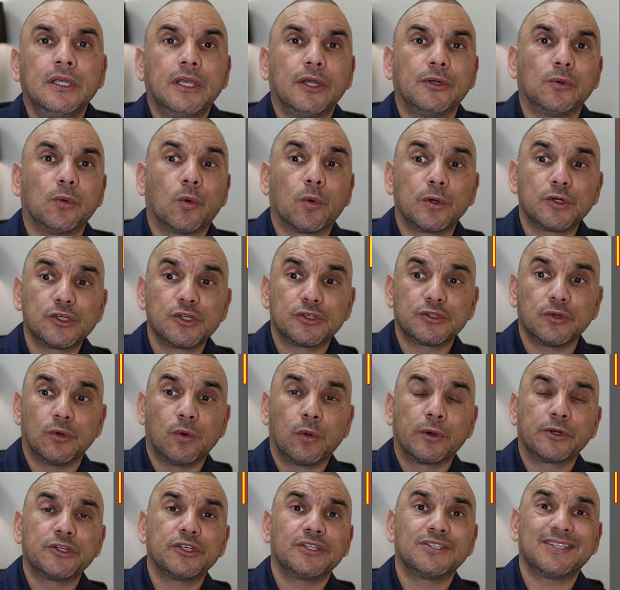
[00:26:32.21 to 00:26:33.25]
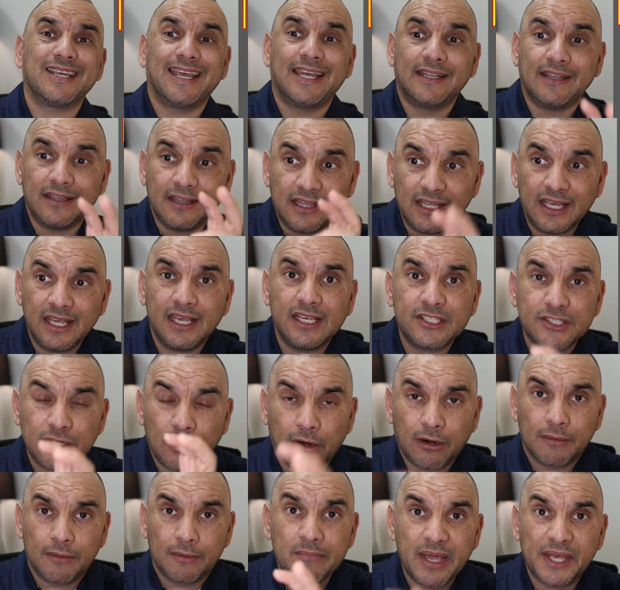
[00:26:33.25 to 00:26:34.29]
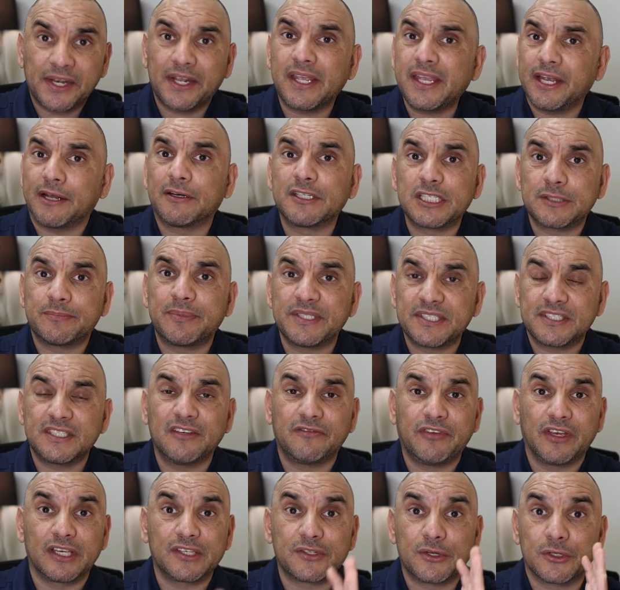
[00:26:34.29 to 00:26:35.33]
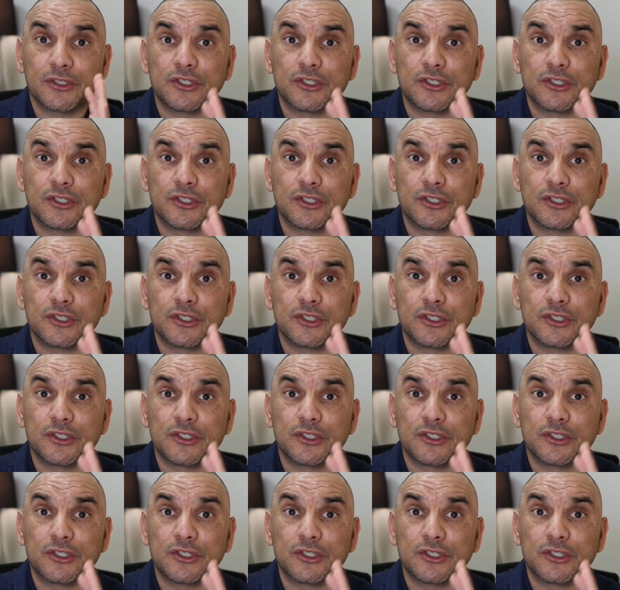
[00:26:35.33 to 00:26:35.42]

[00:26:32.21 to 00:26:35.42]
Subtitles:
and oranges to oranges. And these are Medicare specifics.